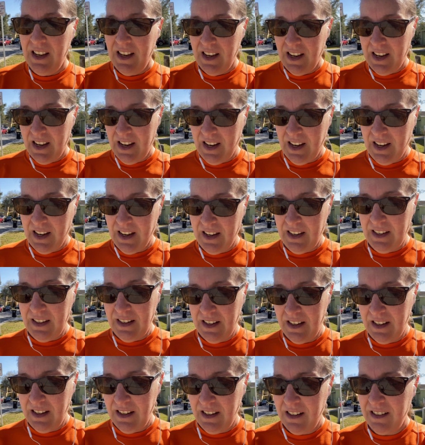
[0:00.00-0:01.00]
And
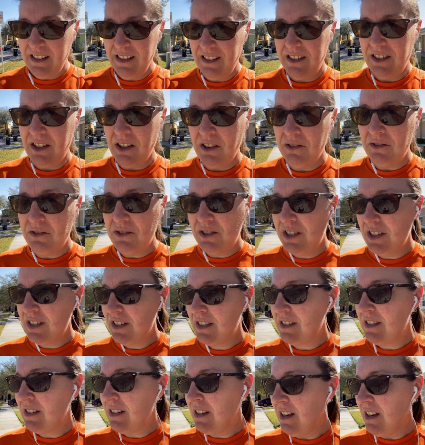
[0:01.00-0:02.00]
so just